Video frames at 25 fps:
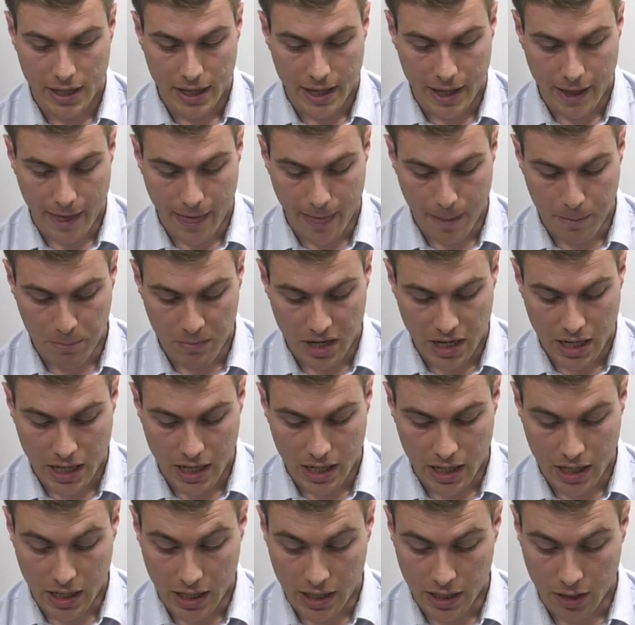
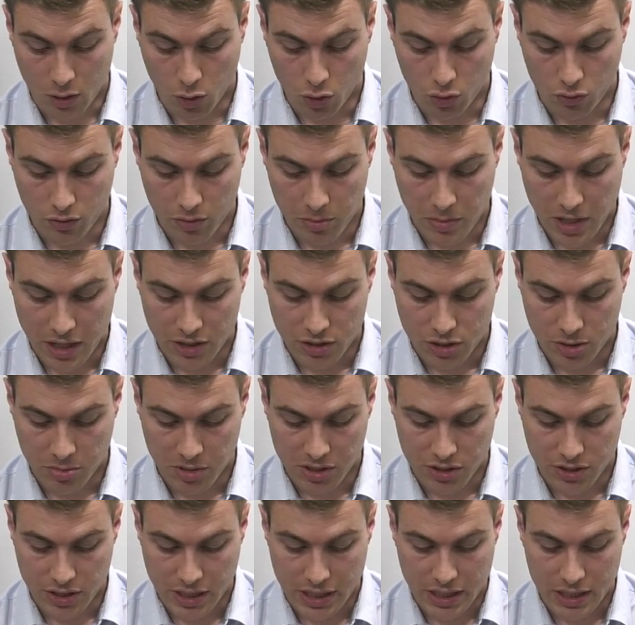All remains to be
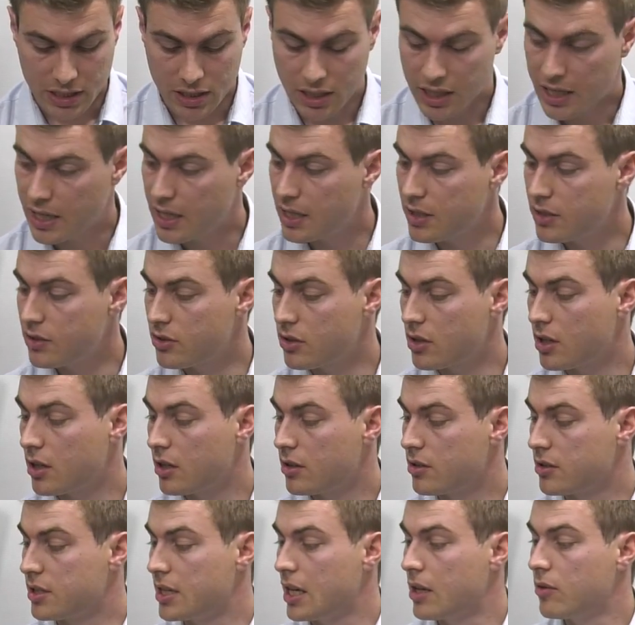seen is
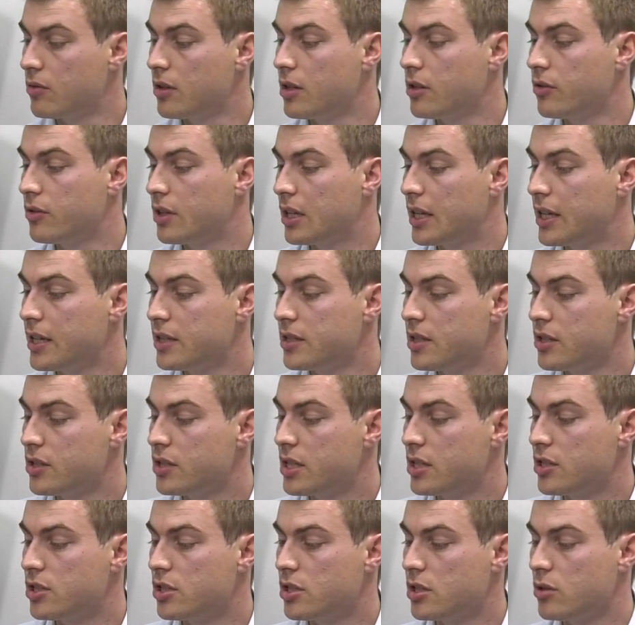download the latest
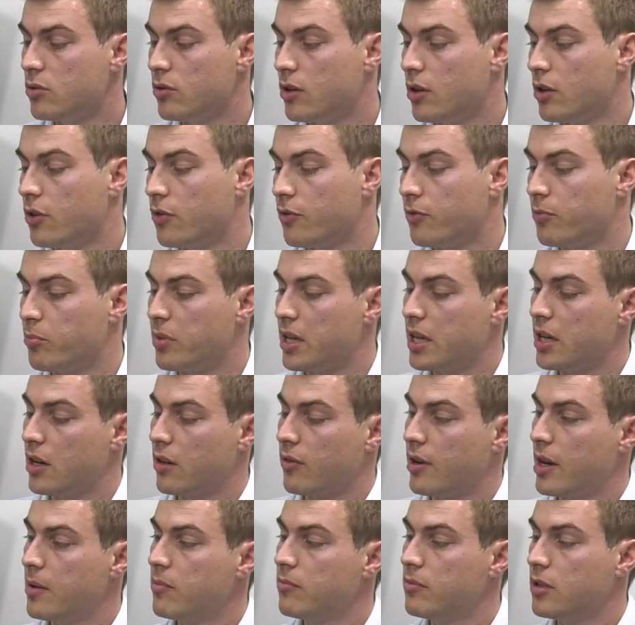issue of
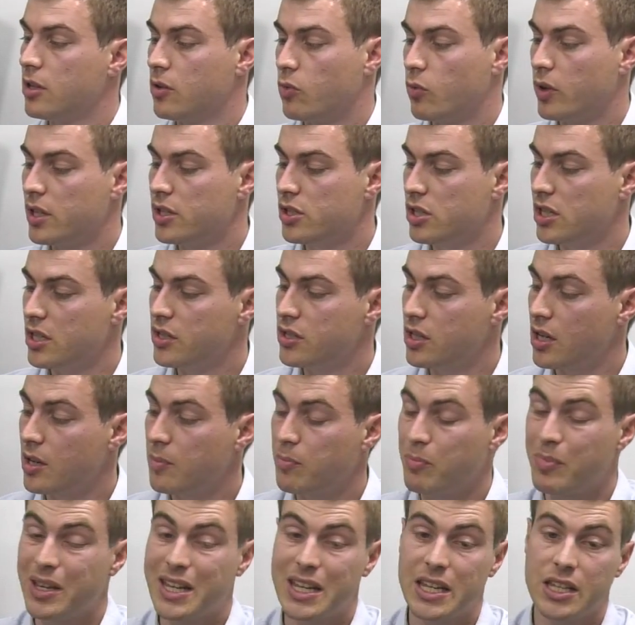BRM, which is our
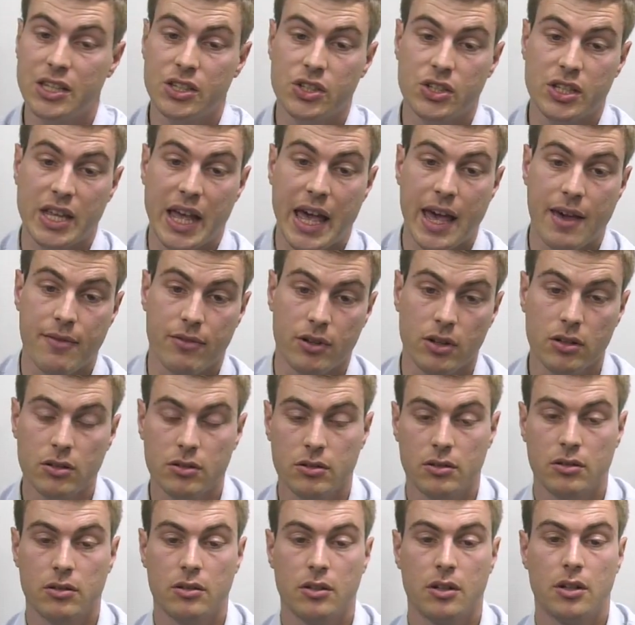biggest ever,
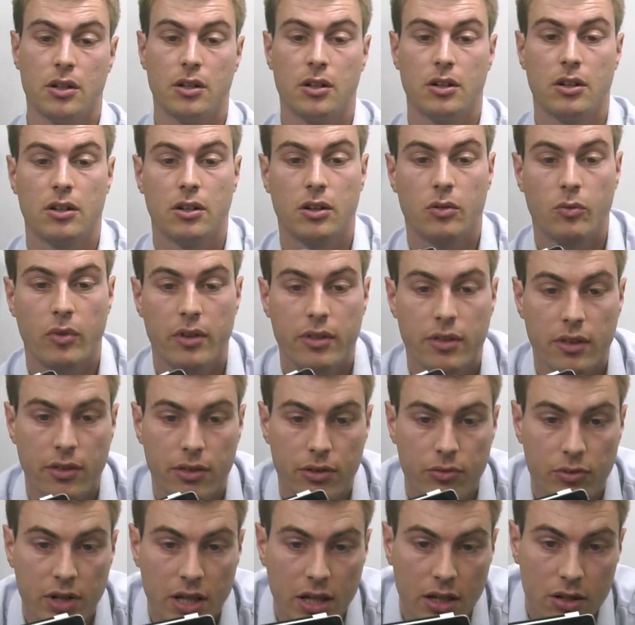with
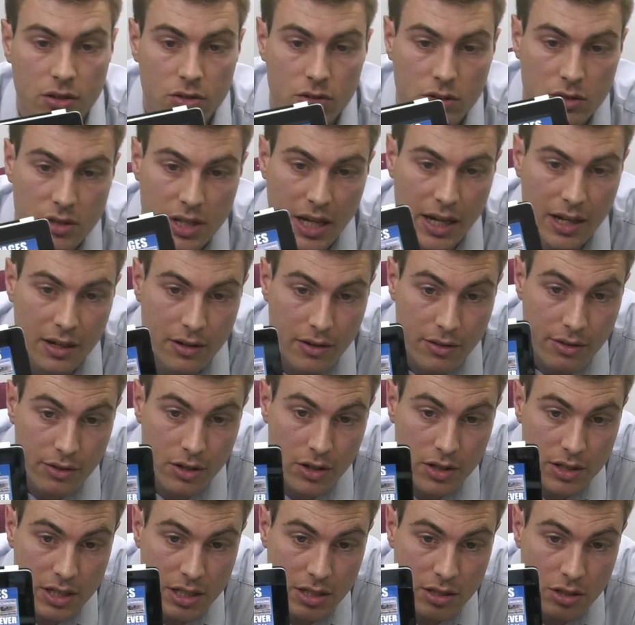
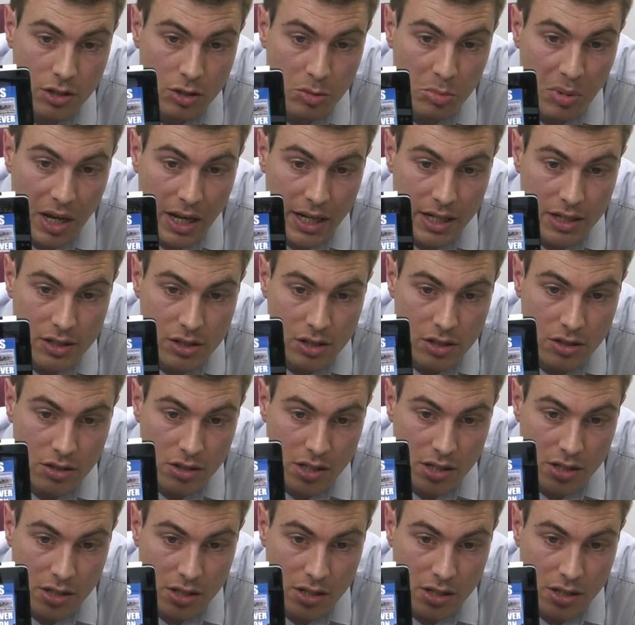332 pages.